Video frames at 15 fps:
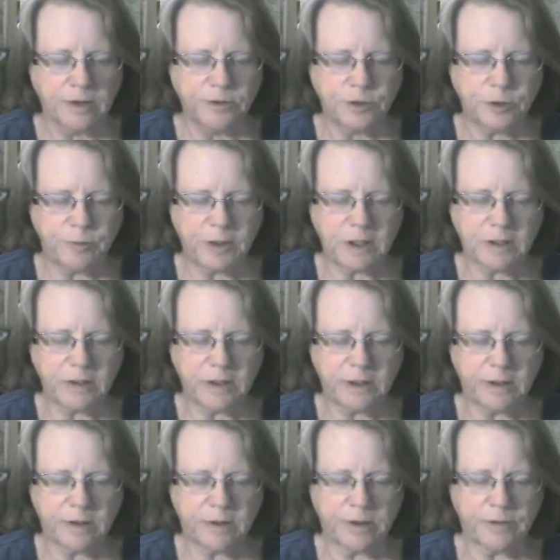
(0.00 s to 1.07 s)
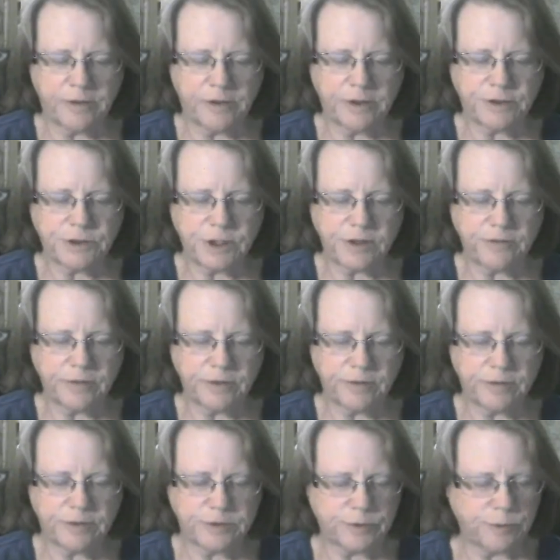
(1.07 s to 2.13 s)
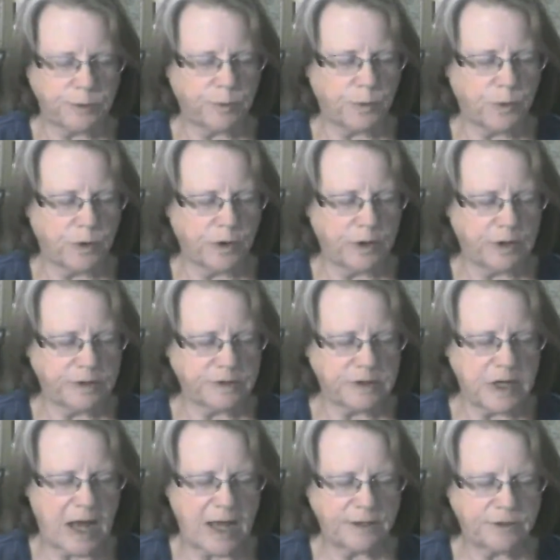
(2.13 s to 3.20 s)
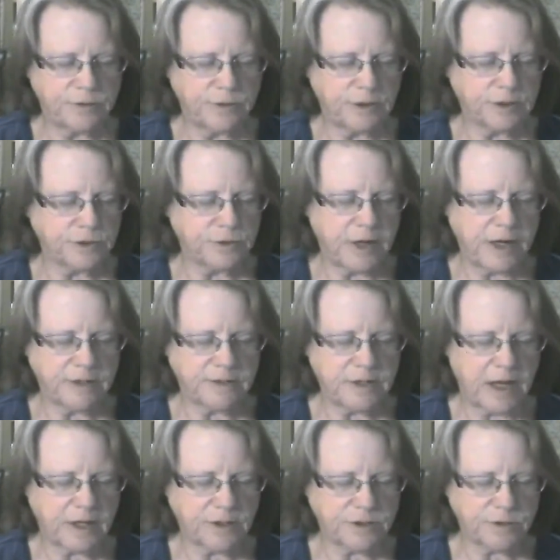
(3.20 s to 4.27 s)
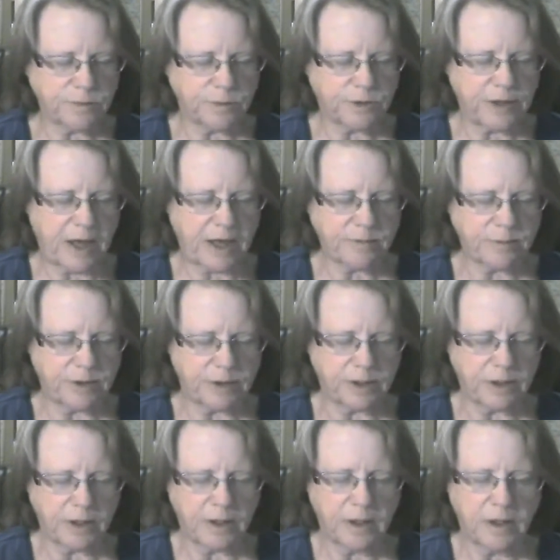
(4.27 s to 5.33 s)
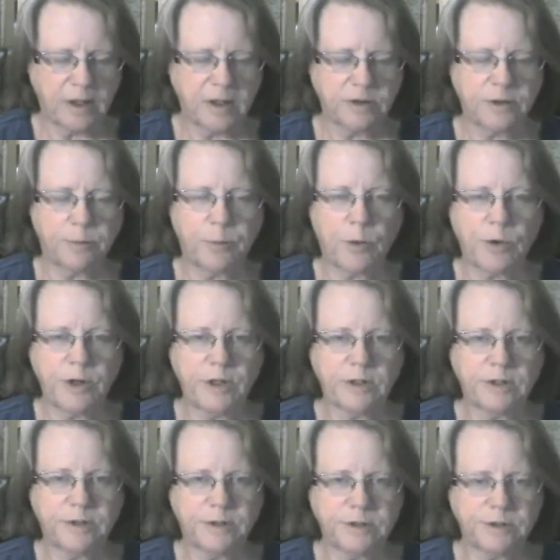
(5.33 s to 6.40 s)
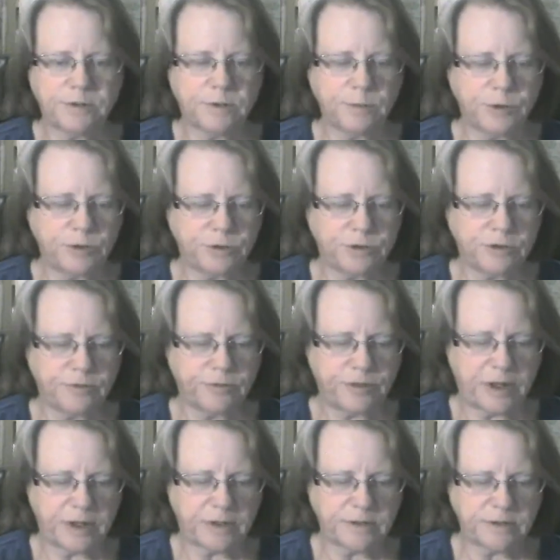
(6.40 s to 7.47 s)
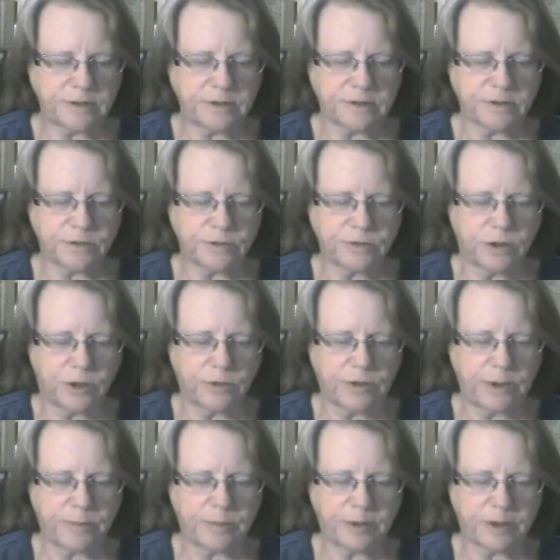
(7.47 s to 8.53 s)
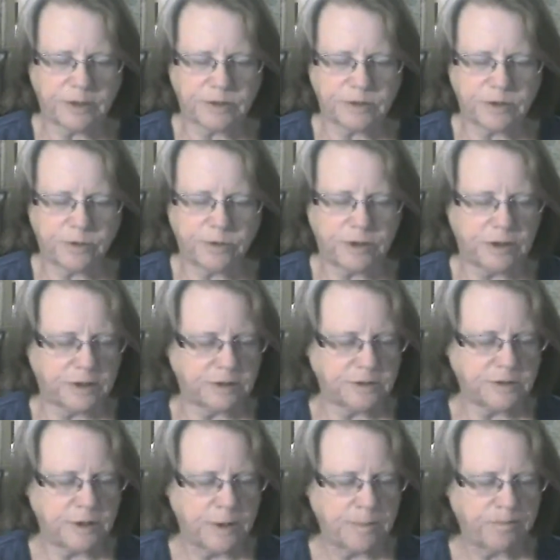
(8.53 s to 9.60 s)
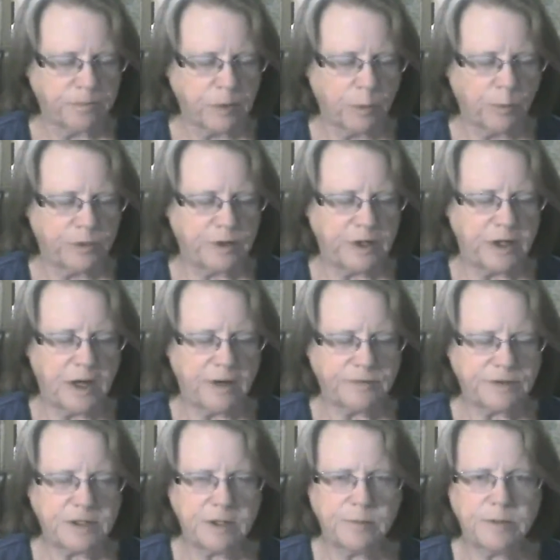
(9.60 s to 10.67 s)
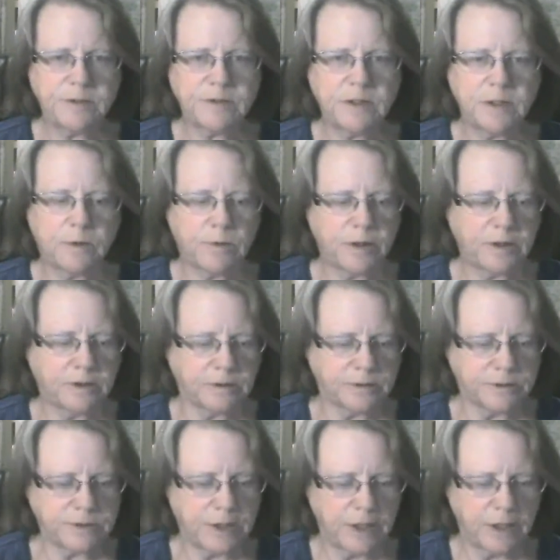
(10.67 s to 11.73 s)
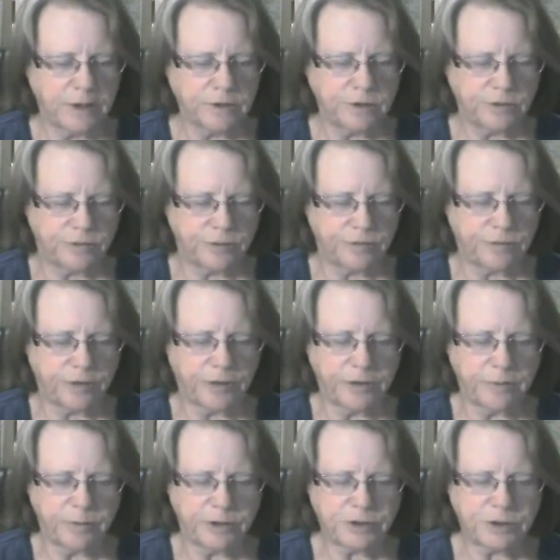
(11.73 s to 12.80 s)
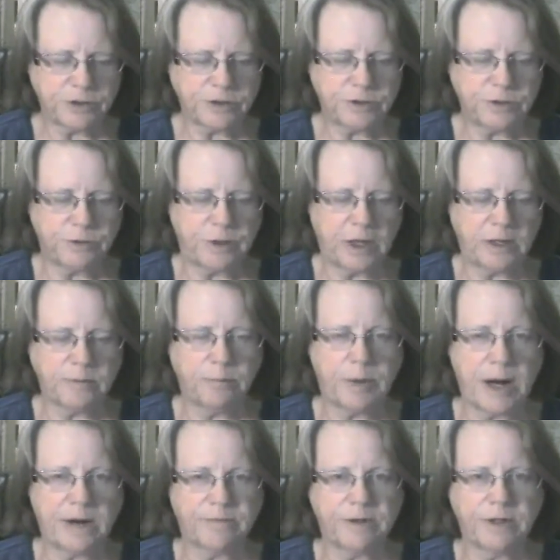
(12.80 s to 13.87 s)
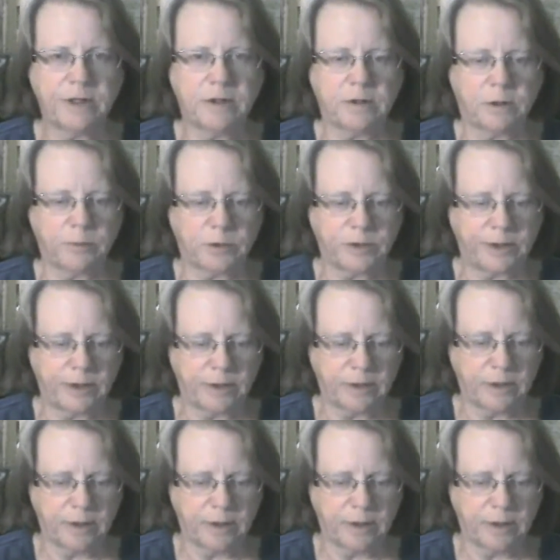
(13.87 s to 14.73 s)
To be clear, the achiever of this reward is not doing a transaction with admin. The point of the distribution phase is to load up the custodian with enough TBC Kringles to fulfill the mission to end poverty globally.